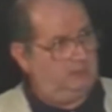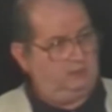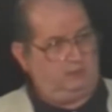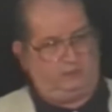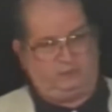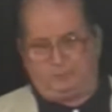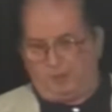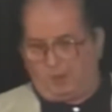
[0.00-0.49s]

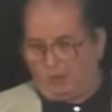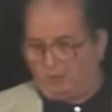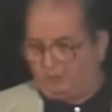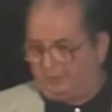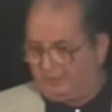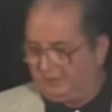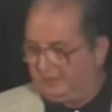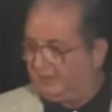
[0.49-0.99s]
The small
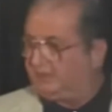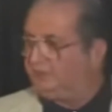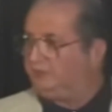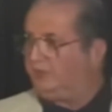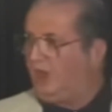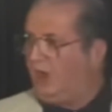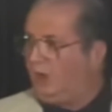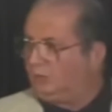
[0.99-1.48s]
print
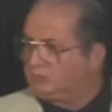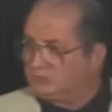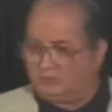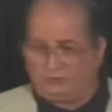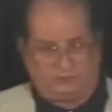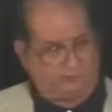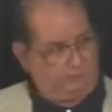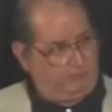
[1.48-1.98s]
is
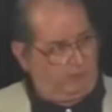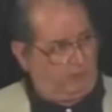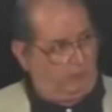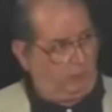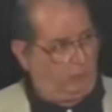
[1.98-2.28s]
ultra small.